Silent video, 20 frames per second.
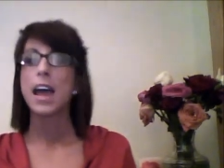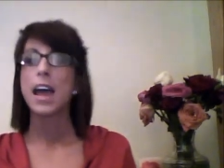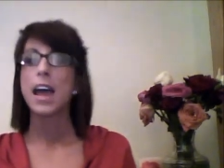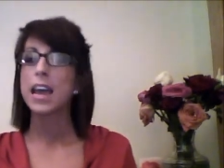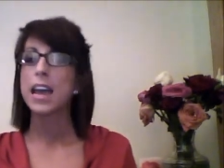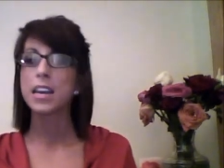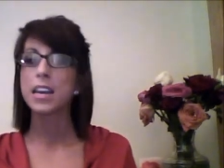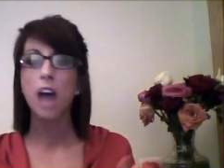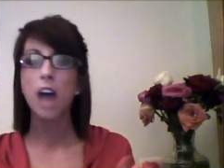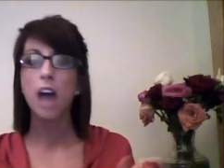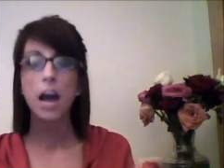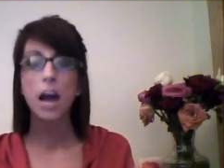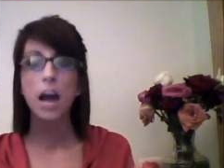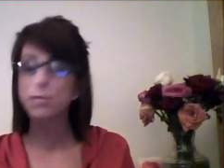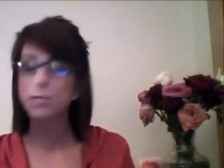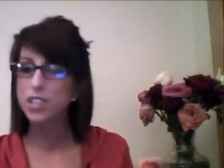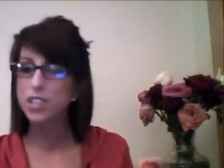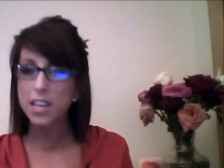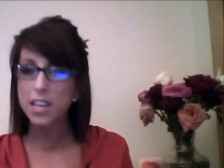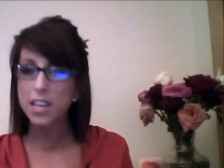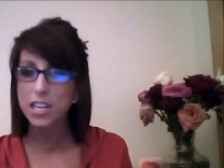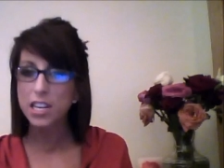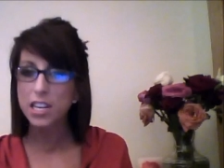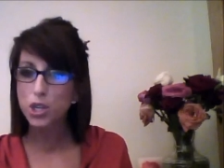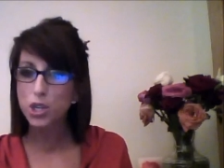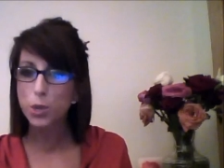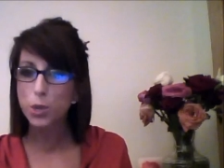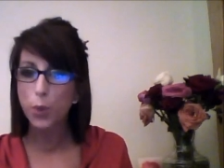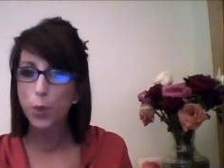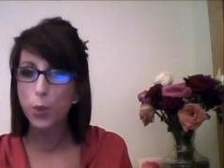And I'm just going to get
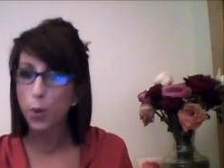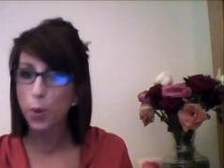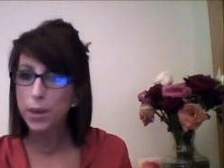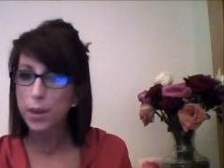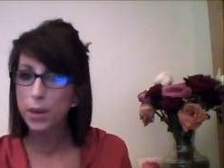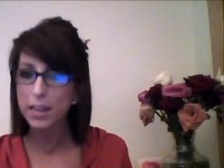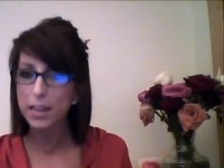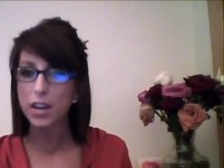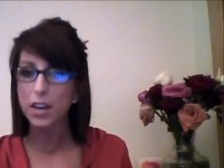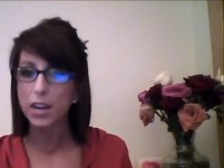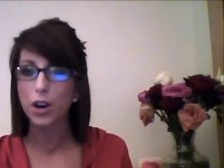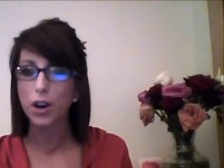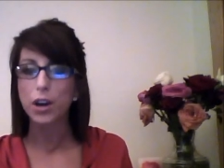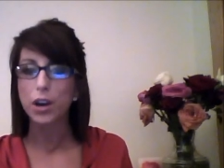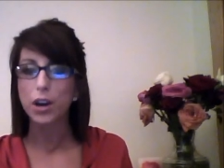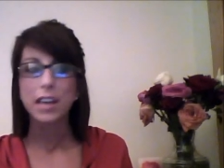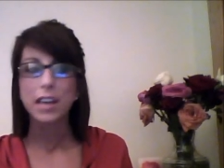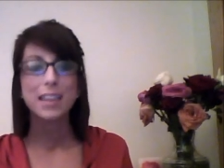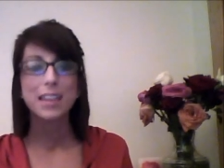to the point here.